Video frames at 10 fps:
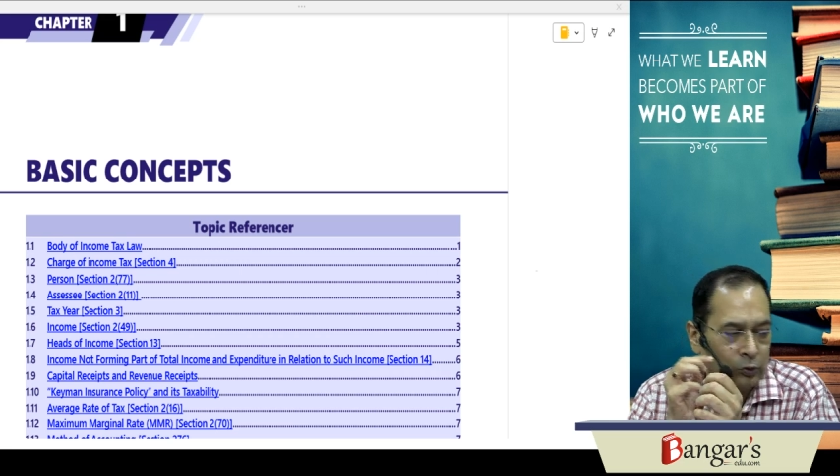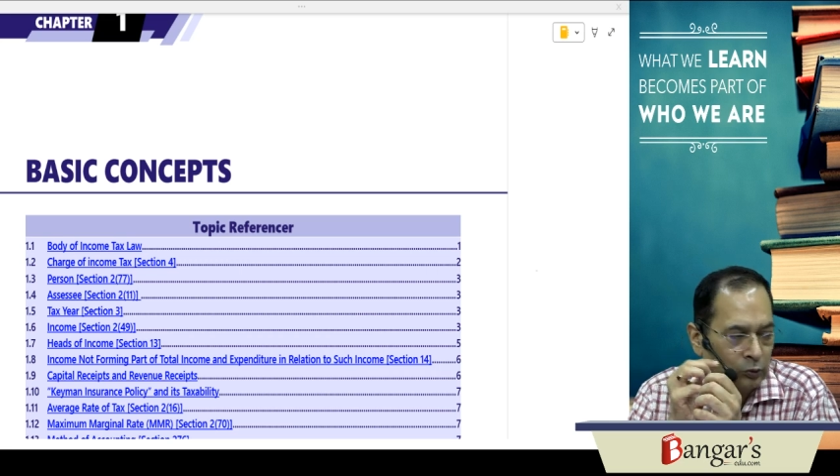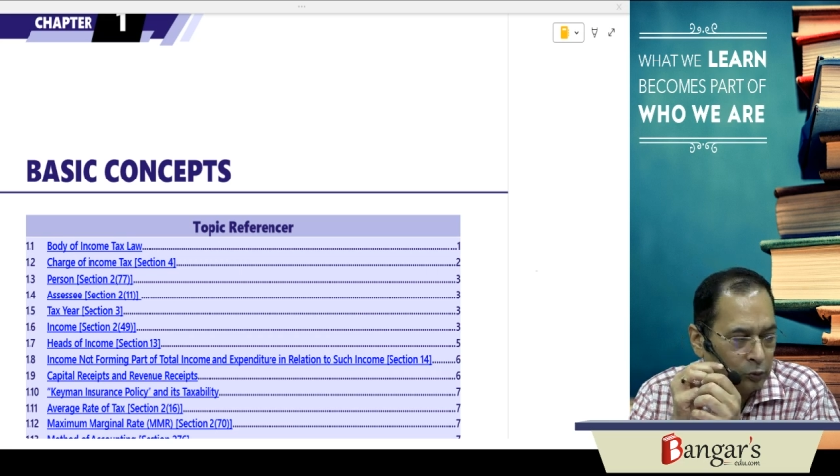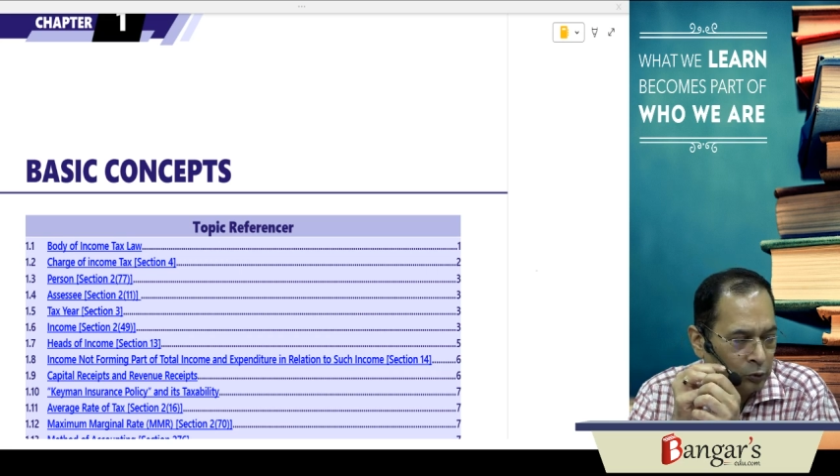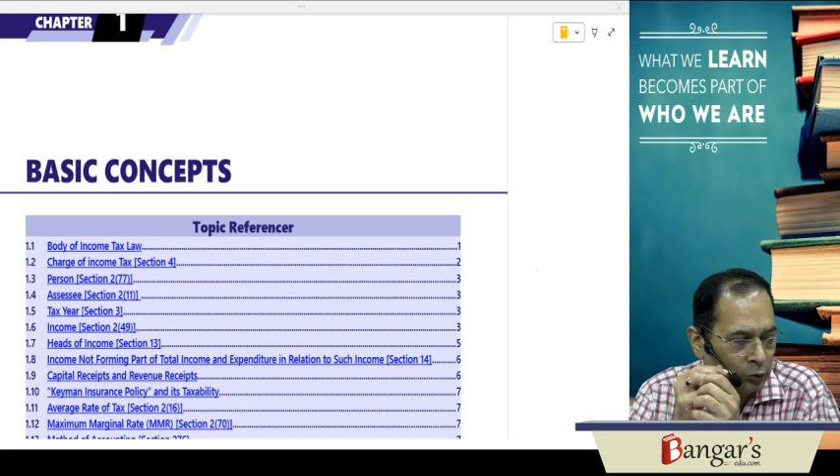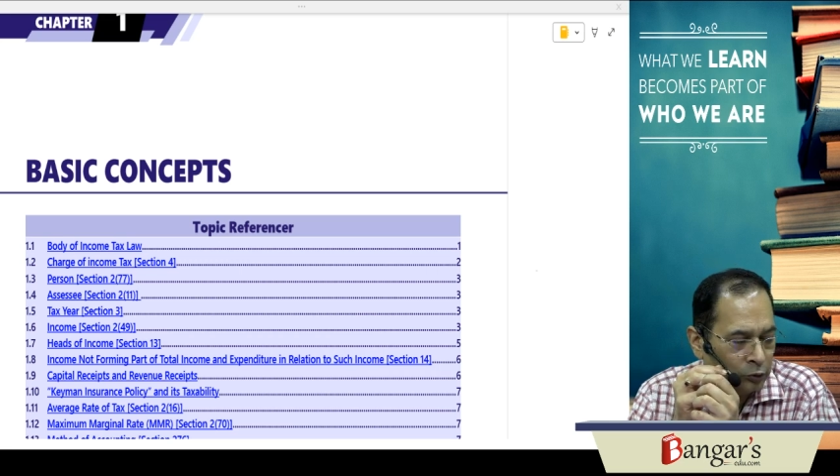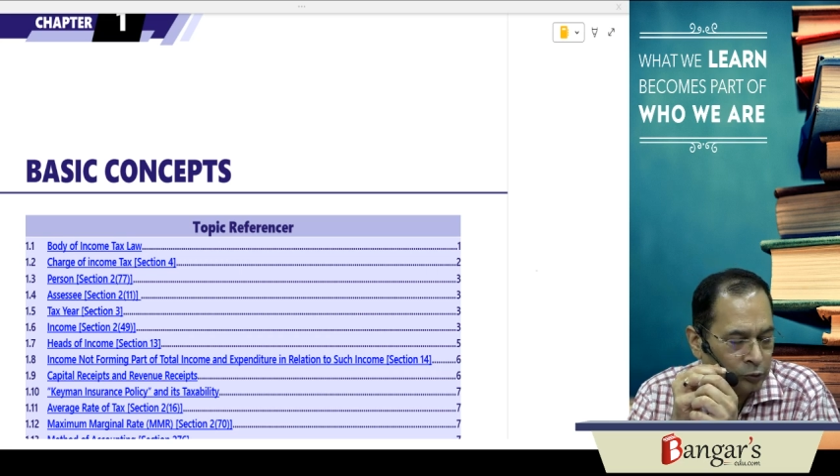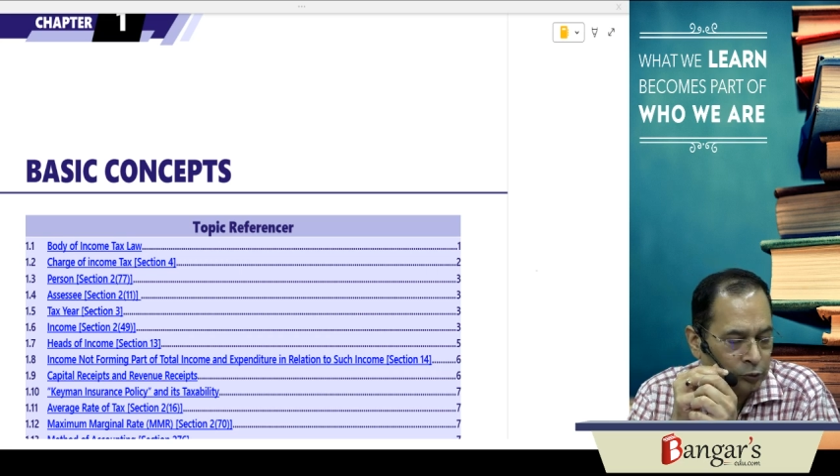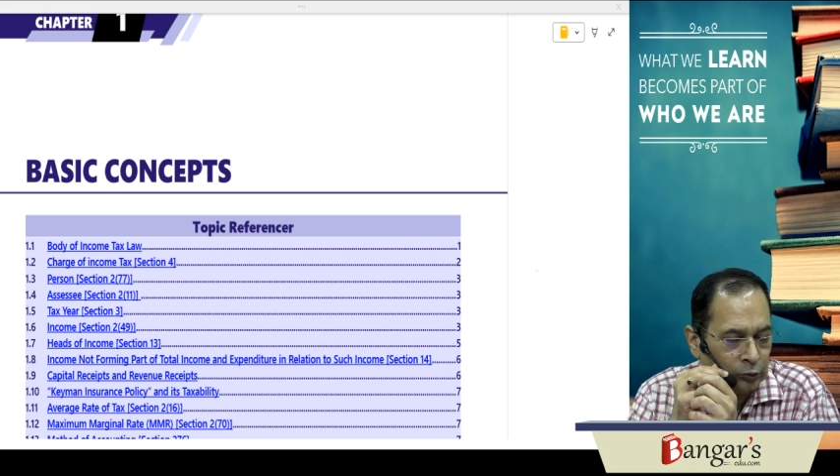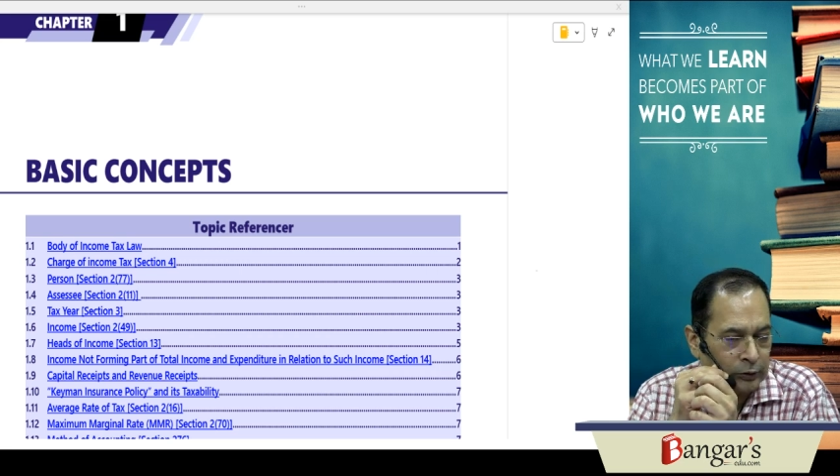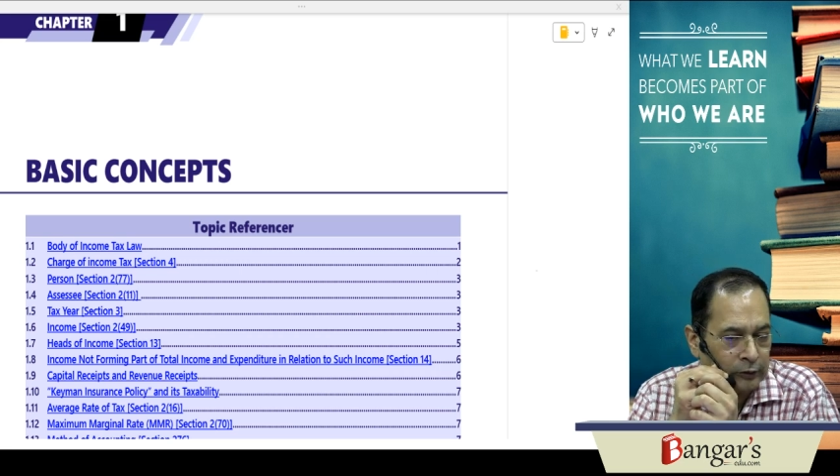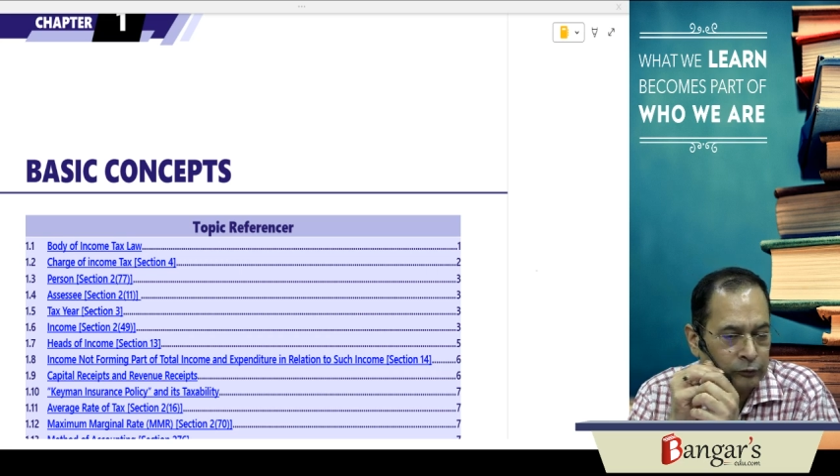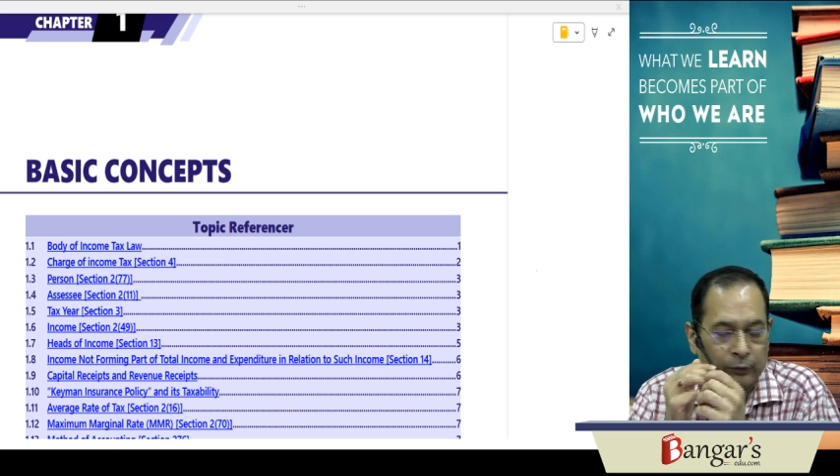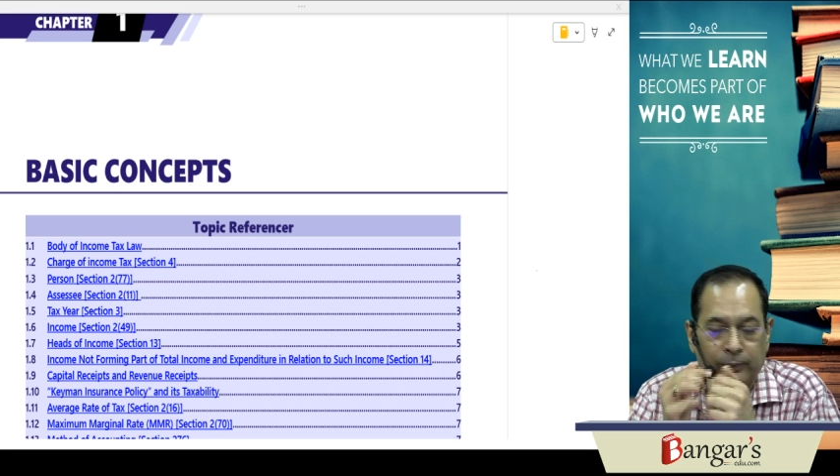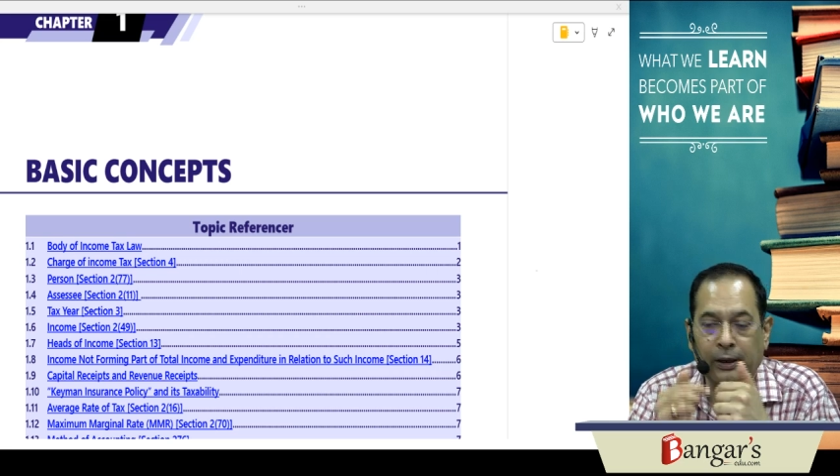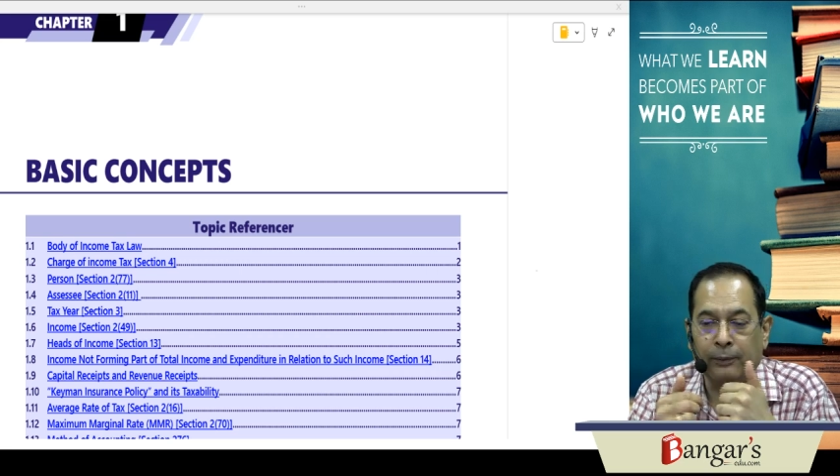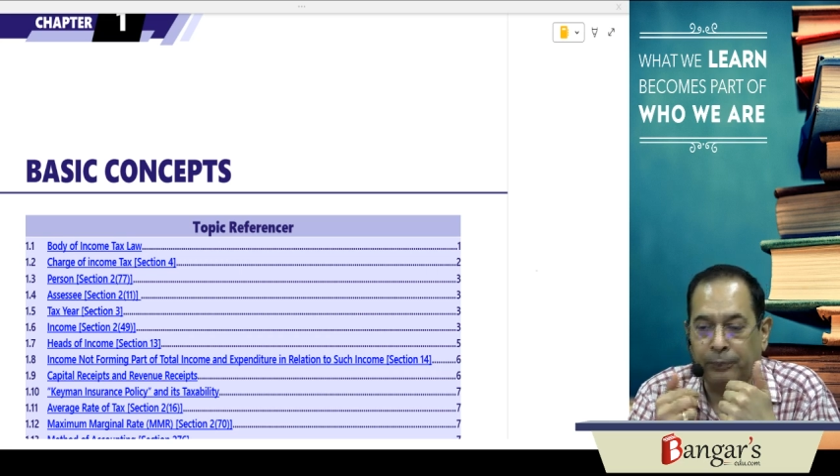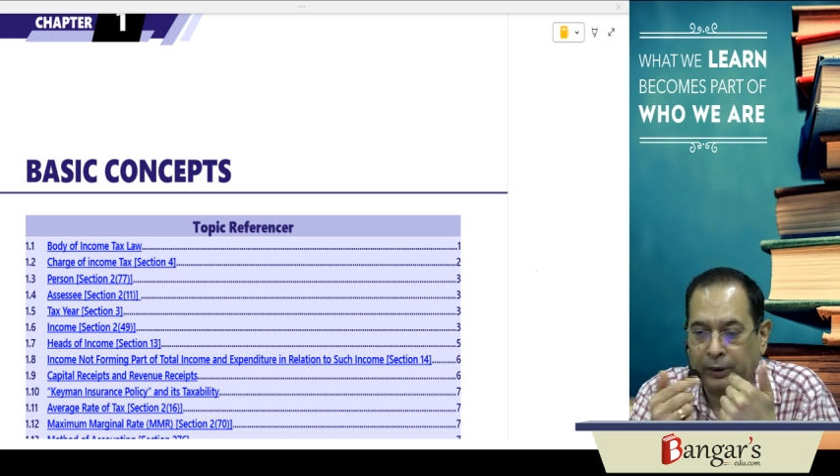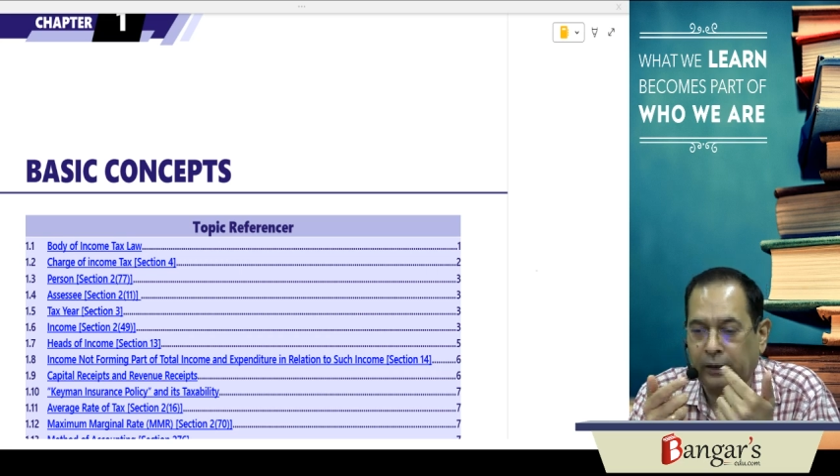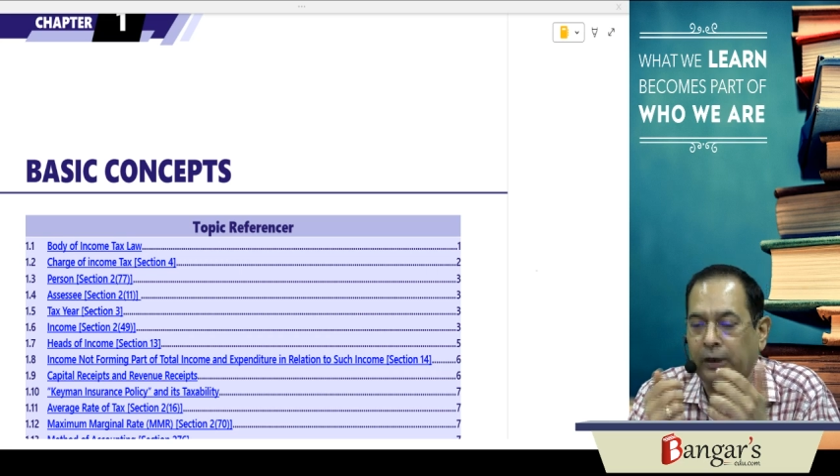Those students will be
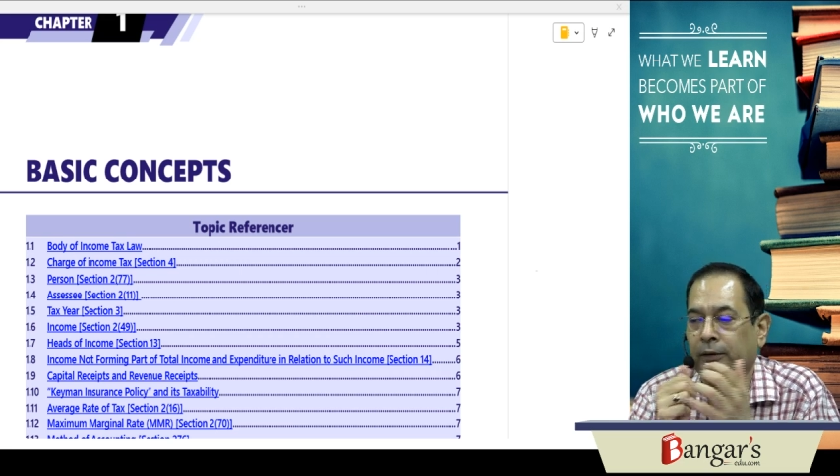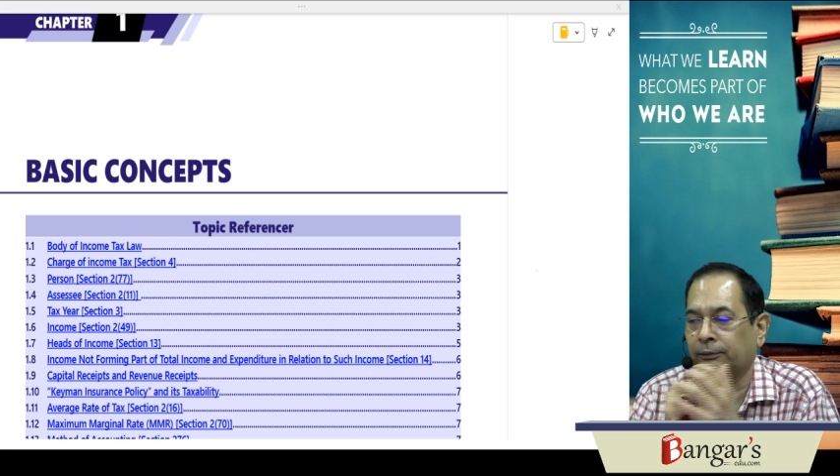appearing